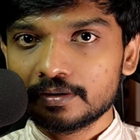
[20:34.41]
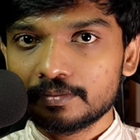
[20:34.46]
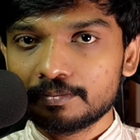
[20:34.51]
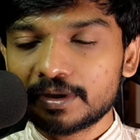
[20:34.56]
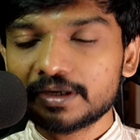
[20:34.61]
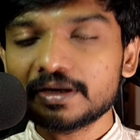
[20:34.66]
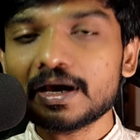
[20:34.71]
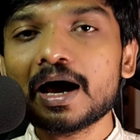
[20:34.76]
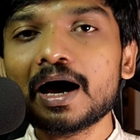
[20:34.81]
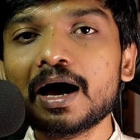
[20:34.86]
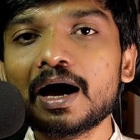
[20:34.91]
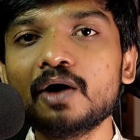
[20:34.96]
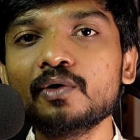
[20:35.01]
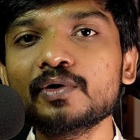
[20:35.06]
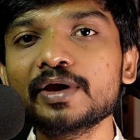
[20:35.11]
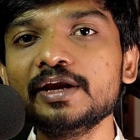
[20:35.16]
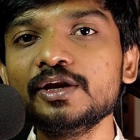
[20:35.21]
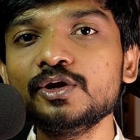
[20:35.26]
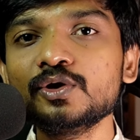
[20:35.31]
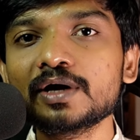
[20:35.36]
But how
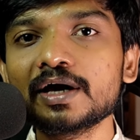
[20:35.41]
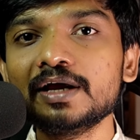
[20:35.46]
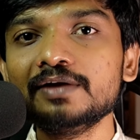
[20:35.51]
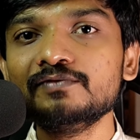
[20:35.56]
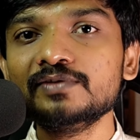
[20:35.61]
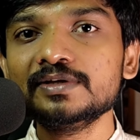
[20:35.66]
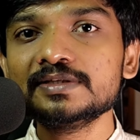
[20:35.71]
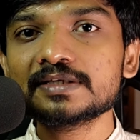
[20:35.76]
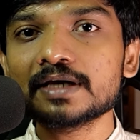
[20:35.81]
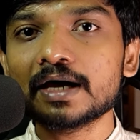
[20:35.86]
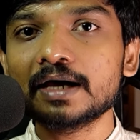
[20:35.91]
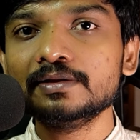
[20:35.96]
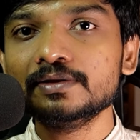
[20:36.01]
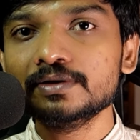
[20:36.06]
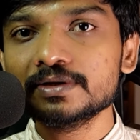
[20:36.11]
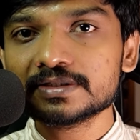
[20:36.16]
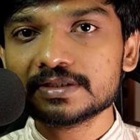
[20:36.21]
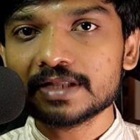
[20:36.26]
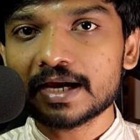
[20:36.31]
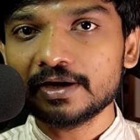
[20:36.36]
can you convince
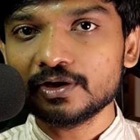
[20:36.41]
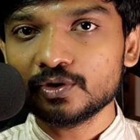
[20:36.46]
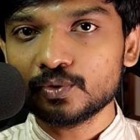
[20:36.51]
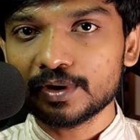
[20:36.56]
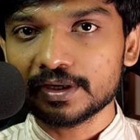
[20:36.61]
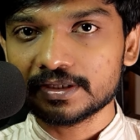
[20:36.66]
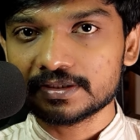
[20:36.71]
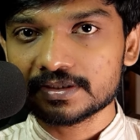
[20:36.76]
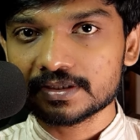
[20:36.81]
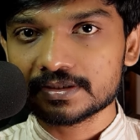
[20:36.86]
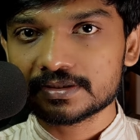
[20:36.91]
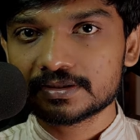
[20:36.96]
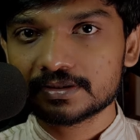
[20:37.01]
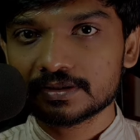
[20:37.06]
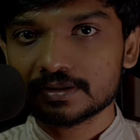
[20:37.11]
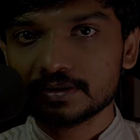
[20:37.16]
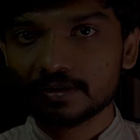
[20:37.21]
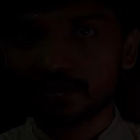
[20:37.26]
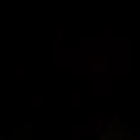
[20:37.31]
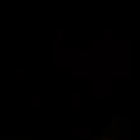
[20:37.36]
others that you
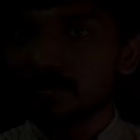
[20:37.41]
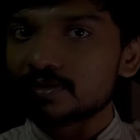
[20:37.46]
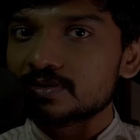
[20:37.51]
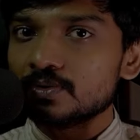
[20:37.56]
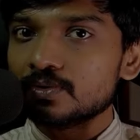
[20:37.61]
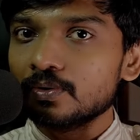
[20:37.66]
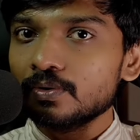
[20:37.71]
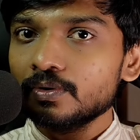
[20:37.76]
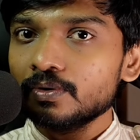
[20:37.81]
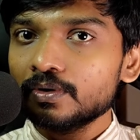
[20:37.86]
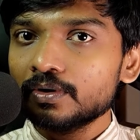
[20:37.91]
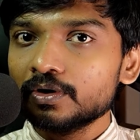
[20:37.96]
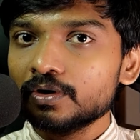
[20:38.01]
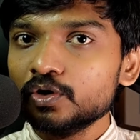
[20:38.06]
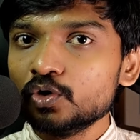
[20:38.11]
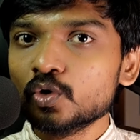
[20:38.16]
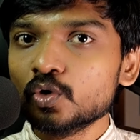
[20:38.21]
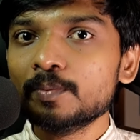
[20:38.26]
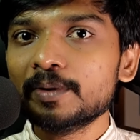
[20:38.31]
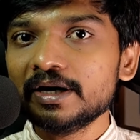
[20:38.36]
exist? So,
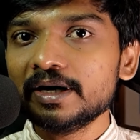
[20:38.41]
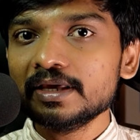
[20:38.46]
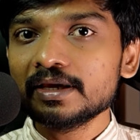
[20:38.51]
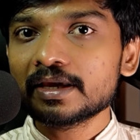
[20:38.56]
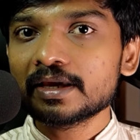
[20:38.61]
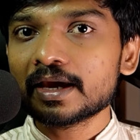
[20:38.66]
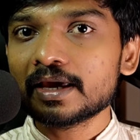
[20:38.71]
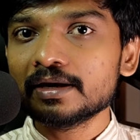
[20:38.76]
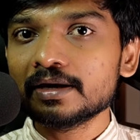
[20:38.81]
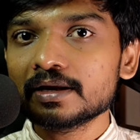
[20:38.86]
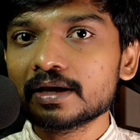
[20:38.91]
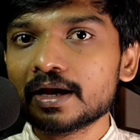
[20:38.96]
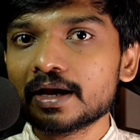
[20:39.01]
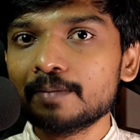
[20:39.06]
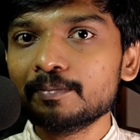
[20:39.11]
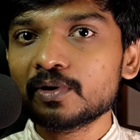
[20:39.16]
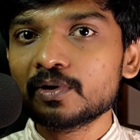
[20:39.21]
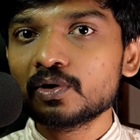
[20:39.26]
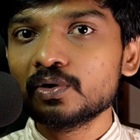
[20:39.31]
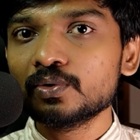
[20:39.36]
nobody can
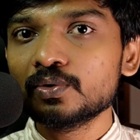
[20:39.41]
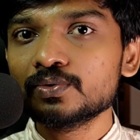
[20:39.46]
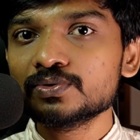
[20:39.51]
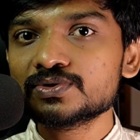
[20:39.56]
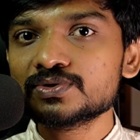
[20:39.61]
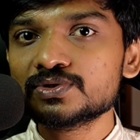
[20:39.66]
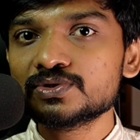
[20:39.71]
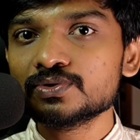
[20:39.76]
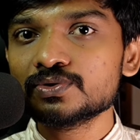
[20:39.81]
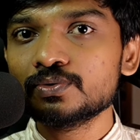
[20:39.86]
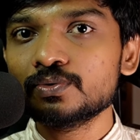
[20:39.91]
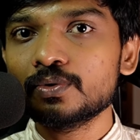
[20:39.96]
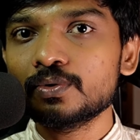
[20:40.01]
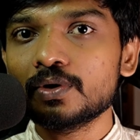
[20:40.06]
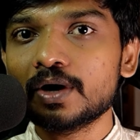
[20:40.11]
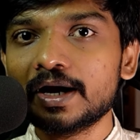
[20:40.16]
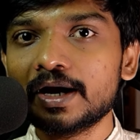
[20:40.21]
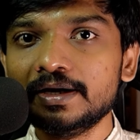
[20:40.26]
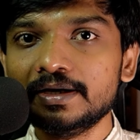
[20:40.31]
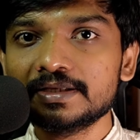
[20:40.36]
come close to
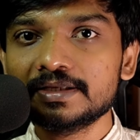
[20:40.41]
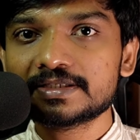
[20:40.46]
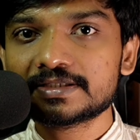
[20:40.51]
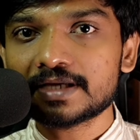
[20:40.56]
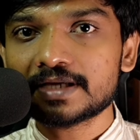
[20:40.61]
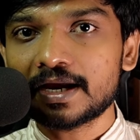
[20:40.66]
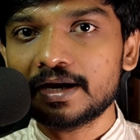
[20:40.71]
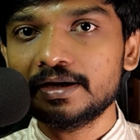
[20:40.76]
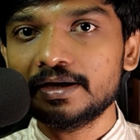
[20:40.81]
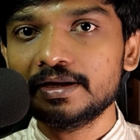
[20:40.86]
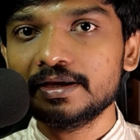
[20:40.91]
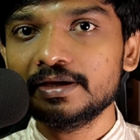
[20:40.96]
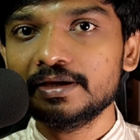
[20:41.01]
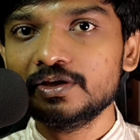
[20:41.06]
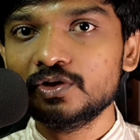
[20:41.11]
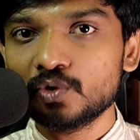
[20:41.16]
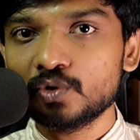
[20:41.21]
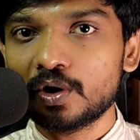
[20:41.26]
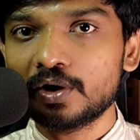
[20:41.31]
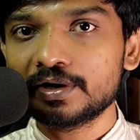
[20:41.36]

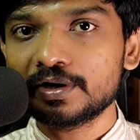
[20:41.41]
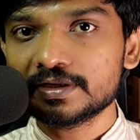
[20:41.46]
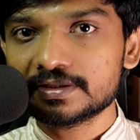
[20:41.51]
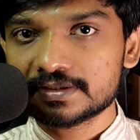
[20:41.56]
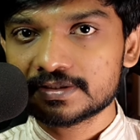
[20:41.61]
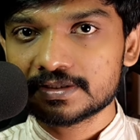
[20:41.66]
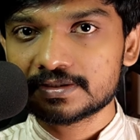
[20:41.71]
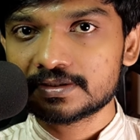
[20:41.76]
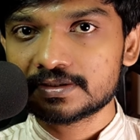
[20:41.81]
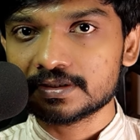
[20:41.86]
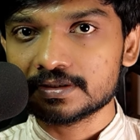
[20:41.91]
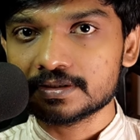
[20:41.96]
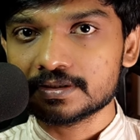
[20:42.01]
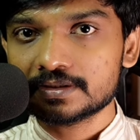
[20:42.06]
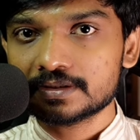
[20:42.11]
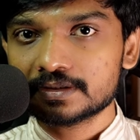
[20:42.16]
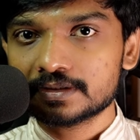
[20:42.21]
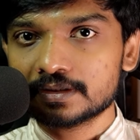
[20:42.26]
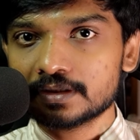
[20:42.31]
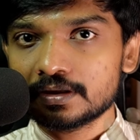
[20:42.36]
understanding your
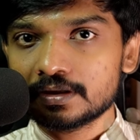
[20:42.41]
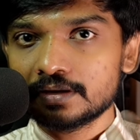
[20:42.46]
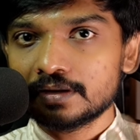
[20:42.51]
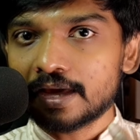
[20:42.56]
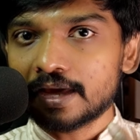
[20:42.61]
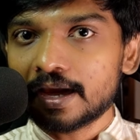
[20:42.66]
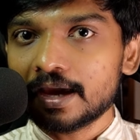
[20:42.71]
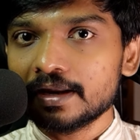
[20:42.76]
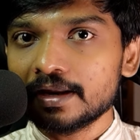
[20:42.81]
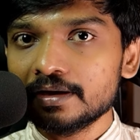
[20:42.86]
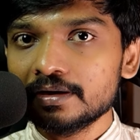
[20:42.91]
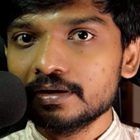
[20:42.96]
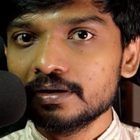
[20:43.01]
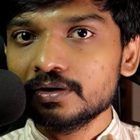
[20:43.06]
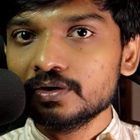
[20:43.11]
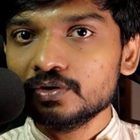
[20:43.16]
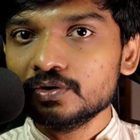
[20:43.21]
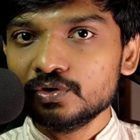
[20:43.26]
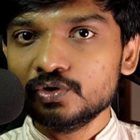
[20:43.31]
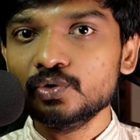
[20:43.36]
existence than
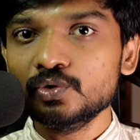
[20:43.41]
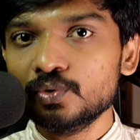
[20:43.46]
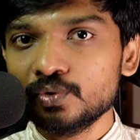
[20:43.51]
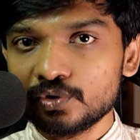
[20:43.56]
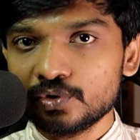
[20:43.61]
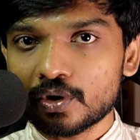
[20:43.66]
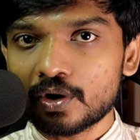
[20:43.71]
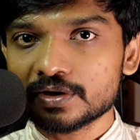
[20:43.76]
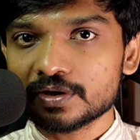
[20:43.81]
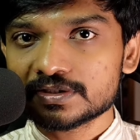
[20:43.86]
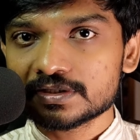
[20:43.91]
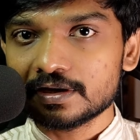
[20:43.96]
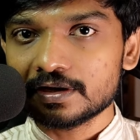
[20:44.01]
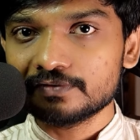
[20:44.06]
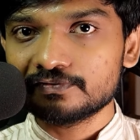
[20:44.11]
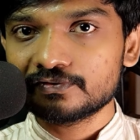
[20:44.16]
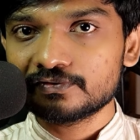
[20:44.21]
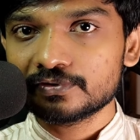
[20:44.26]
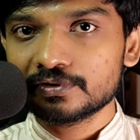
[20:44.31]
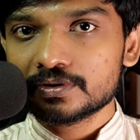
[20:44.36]
you
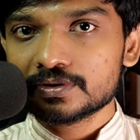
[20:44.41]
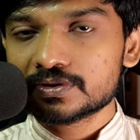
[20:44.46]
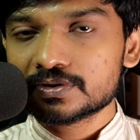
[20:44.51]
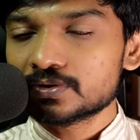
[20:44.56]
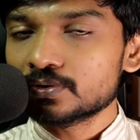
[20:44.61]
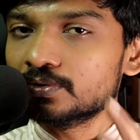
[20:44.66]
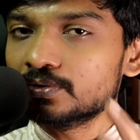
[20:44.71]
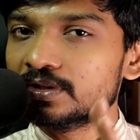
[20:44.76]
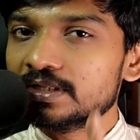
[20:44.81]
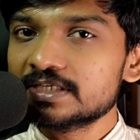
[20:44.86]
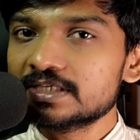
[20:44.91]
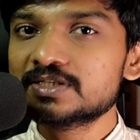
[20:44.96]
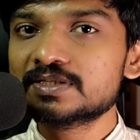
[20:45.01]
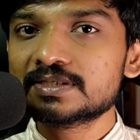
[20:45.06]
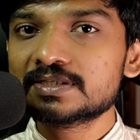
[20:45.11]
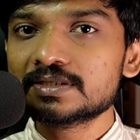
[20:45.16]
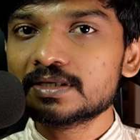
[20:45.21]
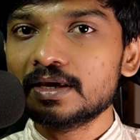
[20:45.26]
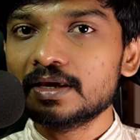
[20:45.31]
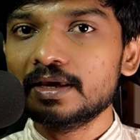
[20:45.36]
yourself. So,
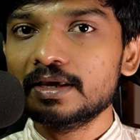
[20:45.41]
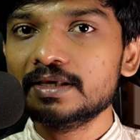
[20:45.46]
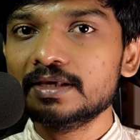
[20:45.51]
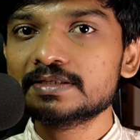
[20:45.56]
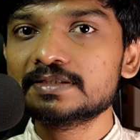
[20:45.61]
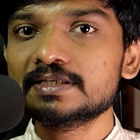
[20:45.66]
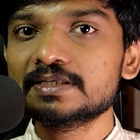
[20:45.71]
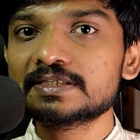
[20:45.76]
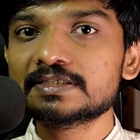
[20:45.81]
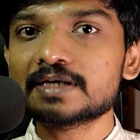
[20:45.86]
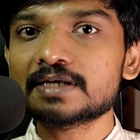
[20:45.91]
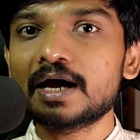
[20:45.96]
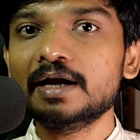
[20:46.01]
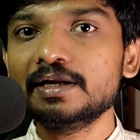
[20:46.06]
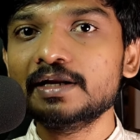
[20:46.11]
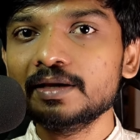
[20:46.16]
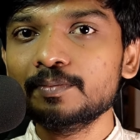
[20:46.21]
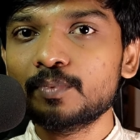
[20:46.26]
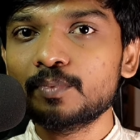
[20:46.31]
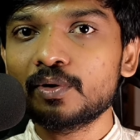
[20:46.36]
this is the
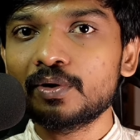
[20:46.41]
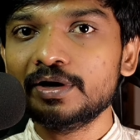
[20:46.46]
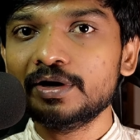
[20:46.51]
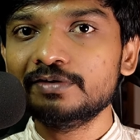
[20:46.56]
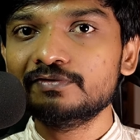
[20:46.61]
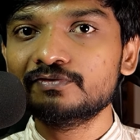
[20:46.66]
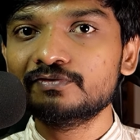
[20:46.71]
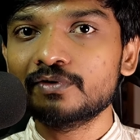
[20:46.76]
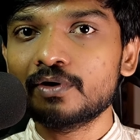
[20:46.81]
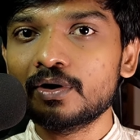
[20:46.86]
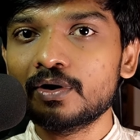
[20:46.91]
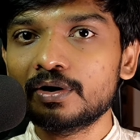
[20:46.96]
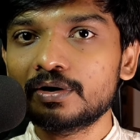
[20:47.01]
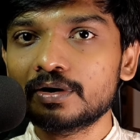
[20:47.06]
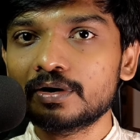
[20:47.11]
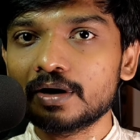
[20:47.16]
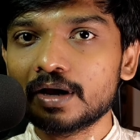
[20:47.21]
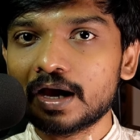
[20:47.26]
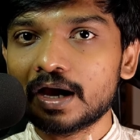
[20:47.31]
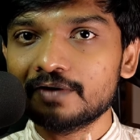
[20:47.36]
starting point
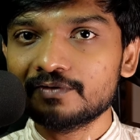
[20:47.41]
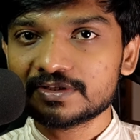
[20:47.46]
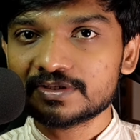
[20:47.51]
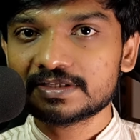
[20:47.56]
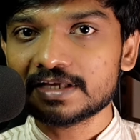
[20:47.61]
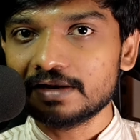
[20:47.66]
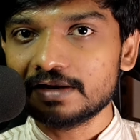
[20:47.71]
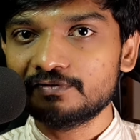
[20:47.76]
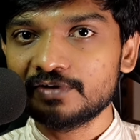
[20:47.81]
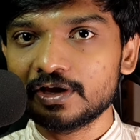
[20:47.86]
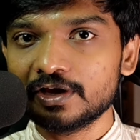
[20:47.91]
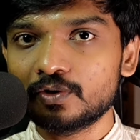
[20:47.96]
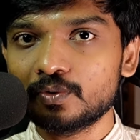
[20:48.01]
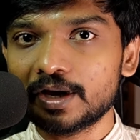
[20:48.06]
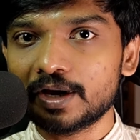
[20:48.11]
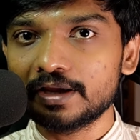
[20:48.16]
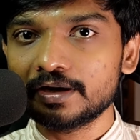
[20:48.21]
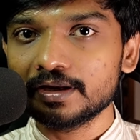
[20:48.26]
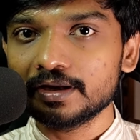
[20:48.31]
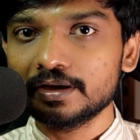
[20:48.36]
for our
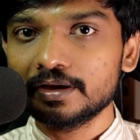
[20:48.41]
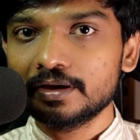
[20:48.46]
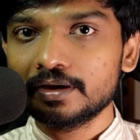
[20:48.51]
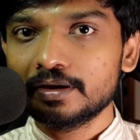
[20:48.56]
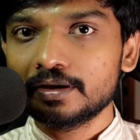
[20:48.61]
self-inquiry.